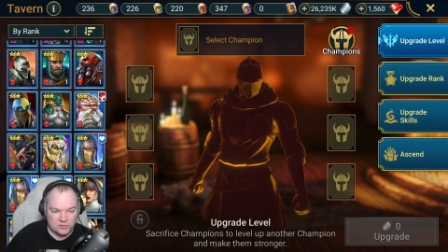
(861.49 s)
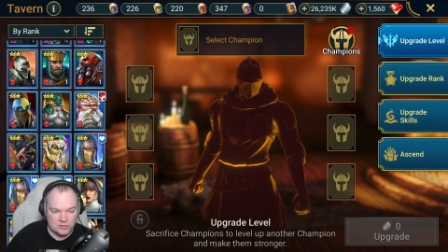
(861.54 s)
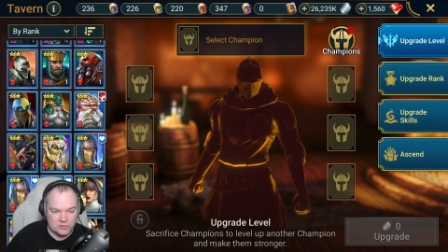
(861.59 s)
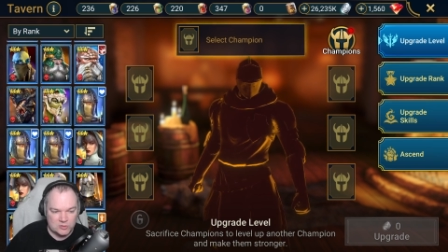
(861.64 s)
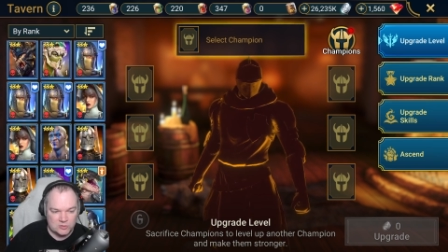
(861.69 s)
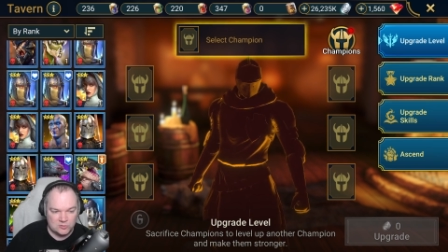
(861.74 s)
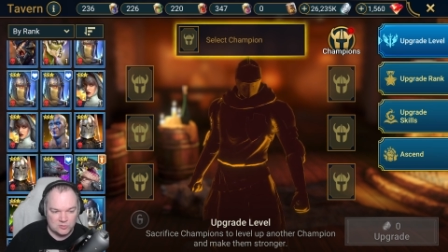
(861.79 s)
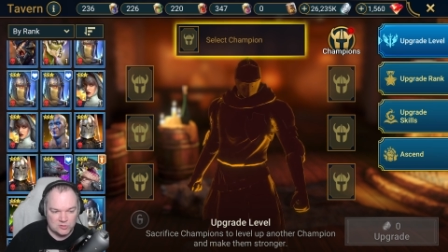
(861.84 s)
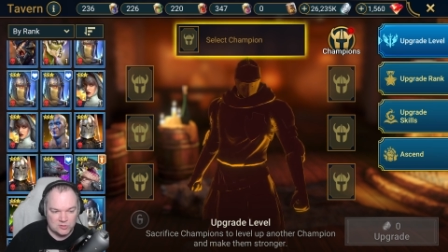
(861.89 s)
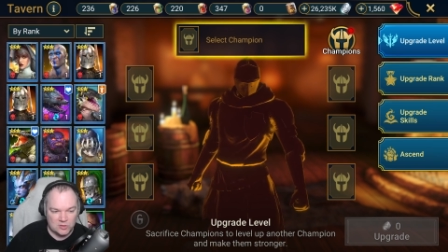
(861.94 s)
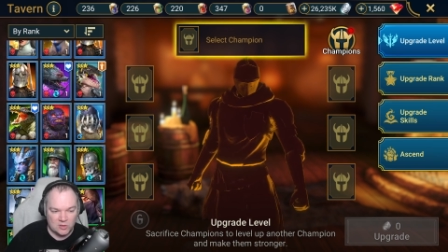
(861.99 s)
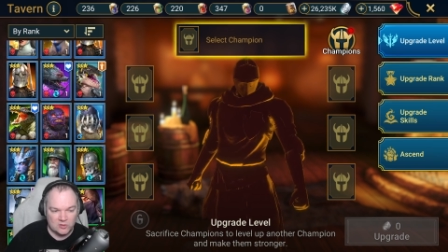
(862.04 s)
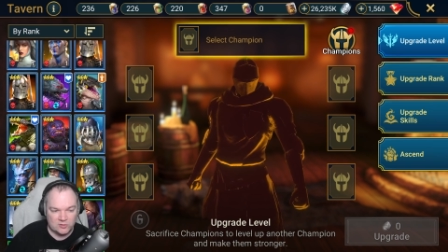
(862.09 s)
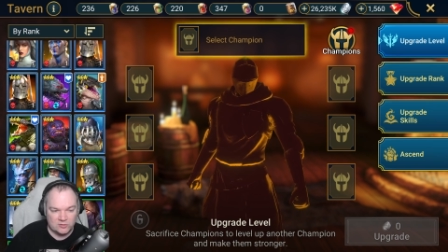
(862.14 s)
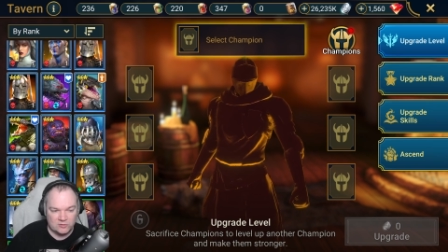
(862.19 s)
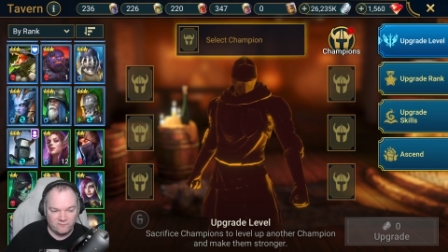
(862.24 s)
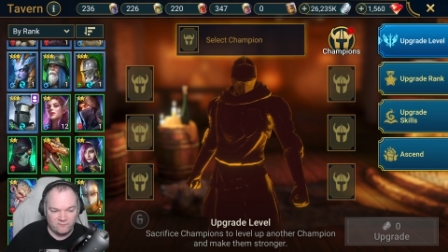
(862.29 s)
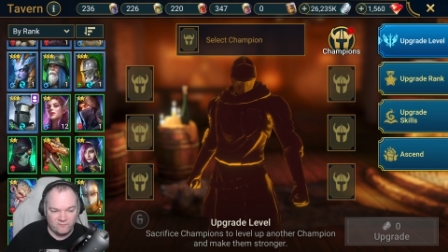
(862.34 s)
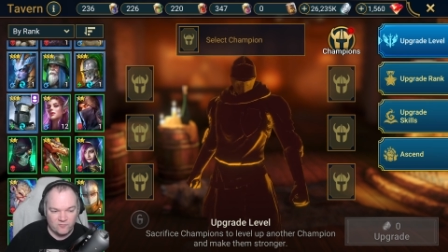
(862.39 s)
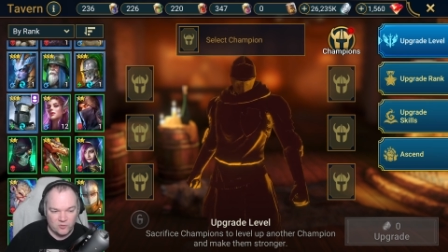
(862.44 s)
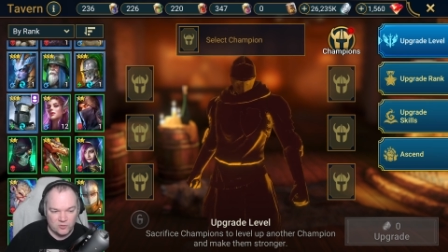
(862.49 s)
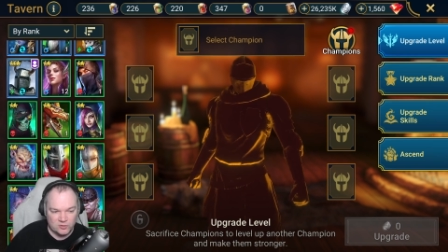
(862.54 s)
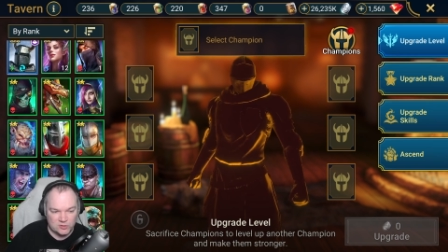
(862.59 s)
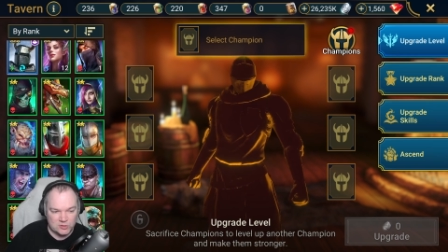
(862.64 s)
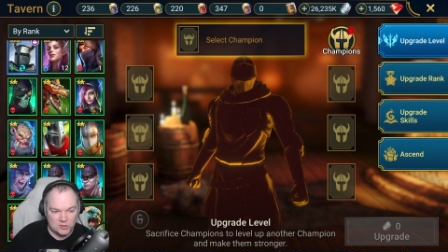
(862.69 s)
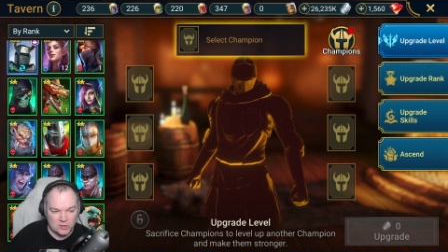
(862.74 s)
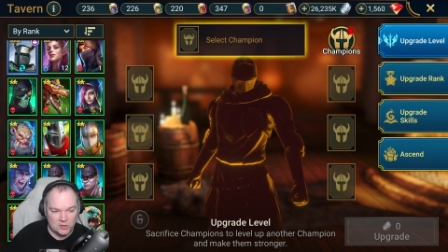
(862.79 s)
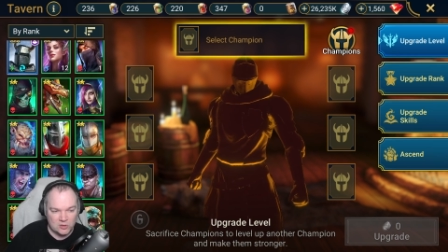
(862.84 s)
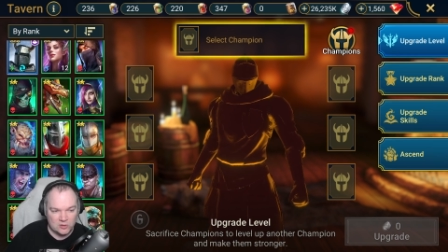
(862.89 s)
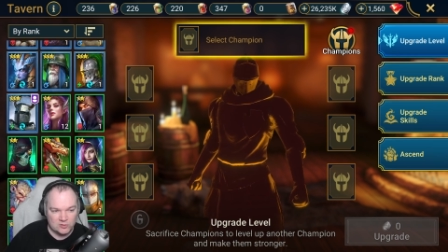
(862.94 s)
2 stars, and 4
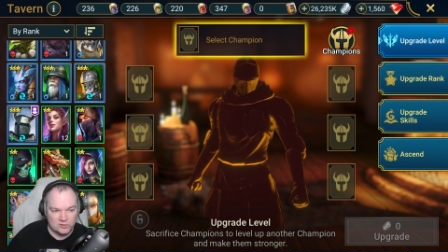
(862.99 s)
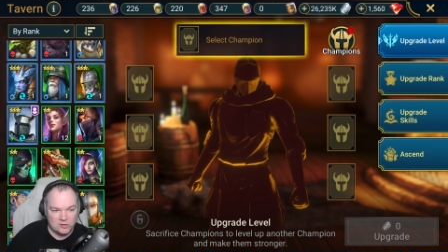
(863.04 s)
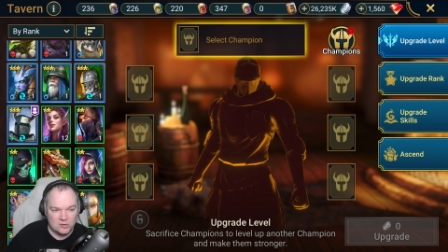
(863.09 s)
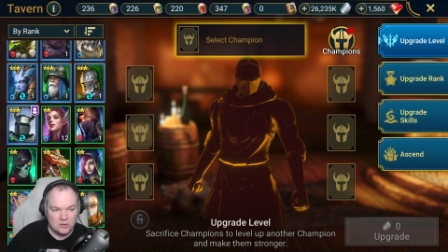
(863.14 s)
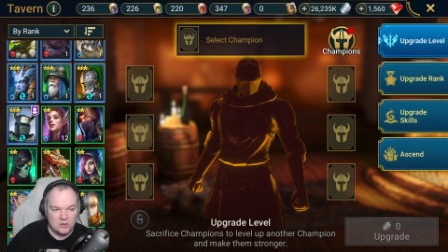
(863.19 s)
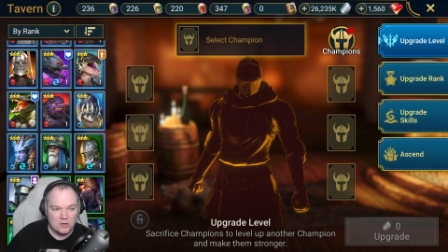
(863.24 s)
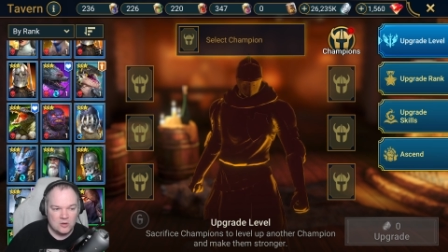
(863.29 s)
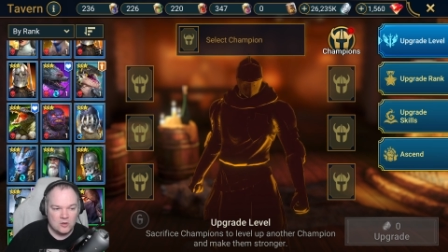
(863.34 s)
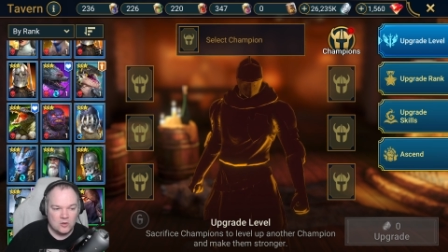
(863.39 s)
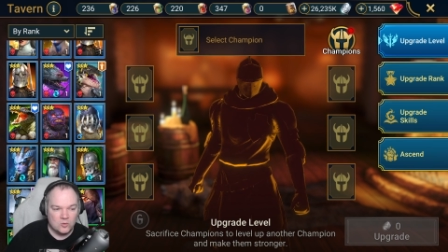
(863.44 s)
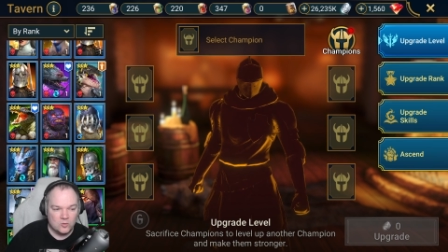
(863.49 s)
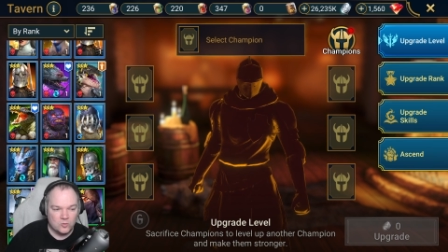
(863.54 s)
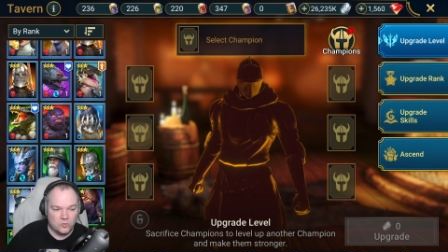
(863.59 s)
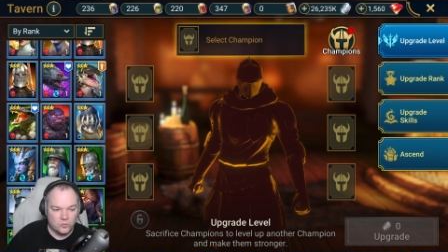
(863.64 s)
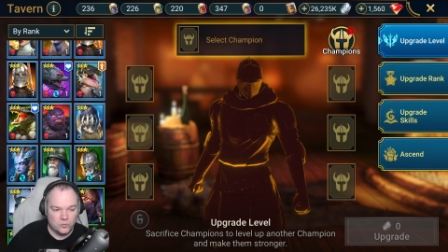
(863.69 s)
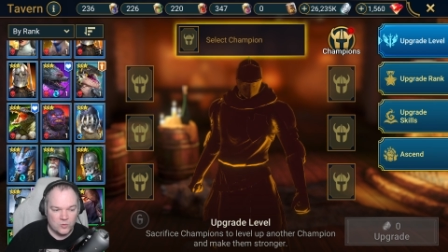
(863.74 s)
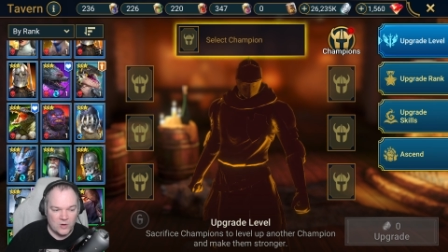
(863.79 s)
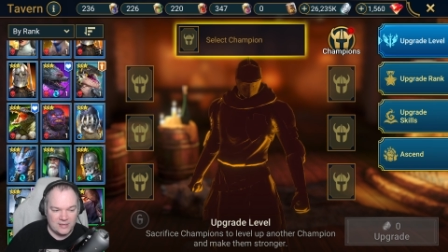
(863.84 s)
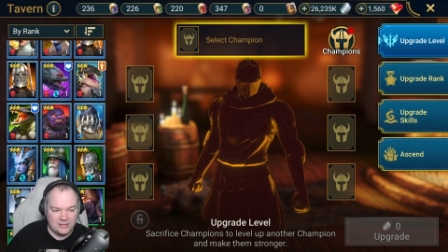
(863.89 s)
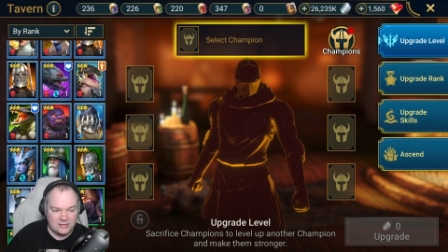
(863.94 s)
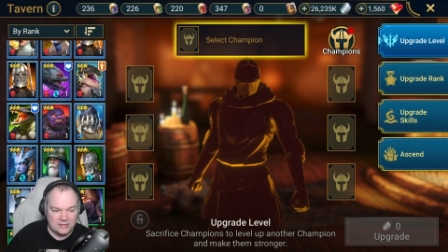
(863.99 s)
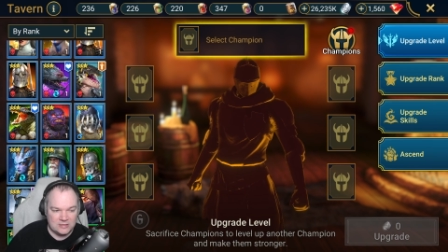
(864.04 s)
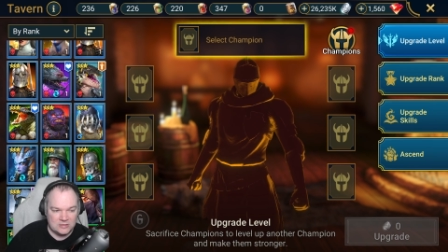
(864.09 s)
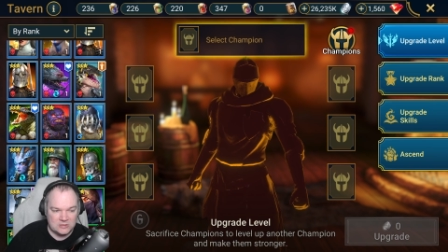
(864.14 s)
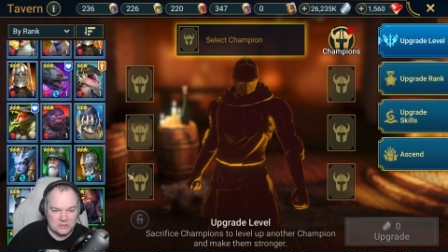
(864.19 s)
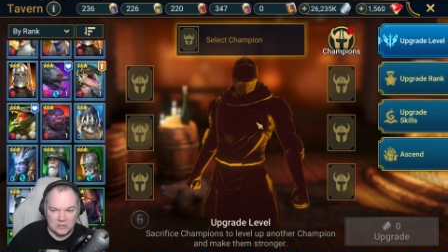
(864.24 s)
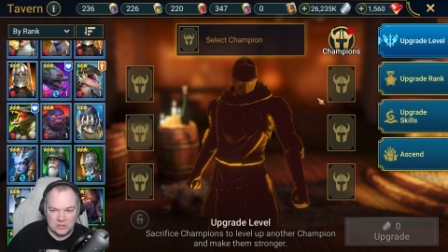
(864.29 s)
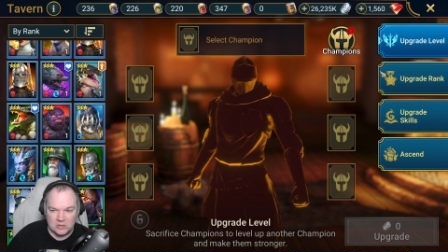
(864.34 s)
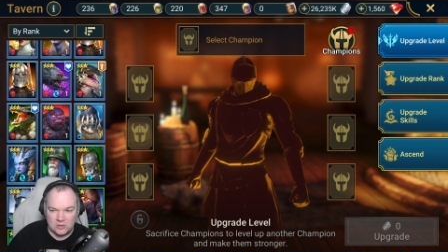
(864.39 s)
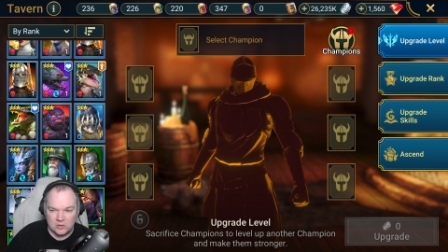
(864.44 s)
stars ready
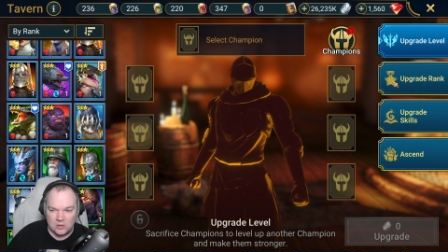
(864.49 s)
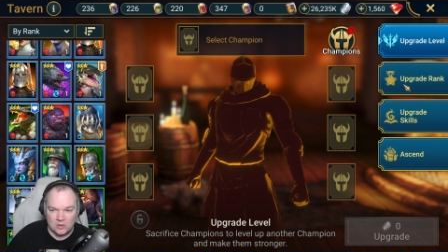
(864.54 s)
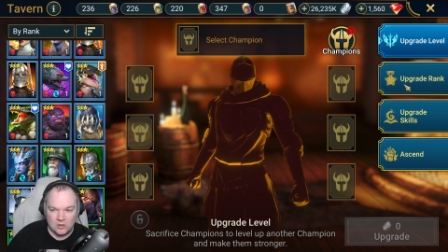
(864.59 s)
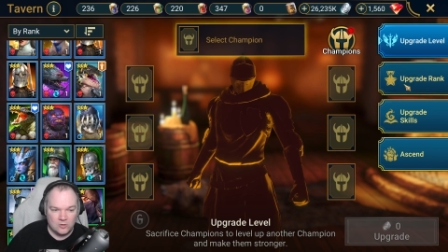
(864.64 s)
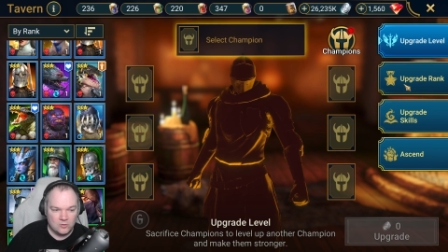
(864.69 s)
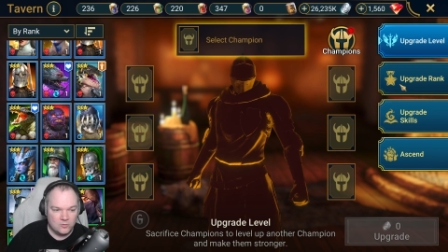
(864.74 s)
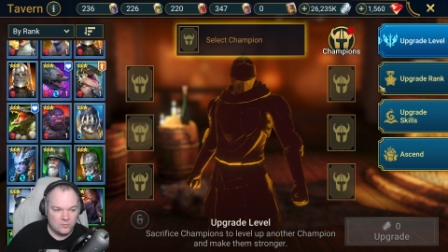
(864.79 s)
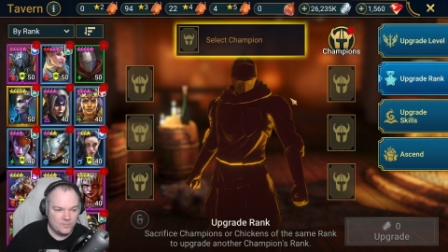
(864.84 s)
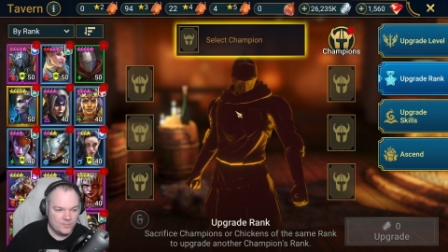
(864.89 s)
to go.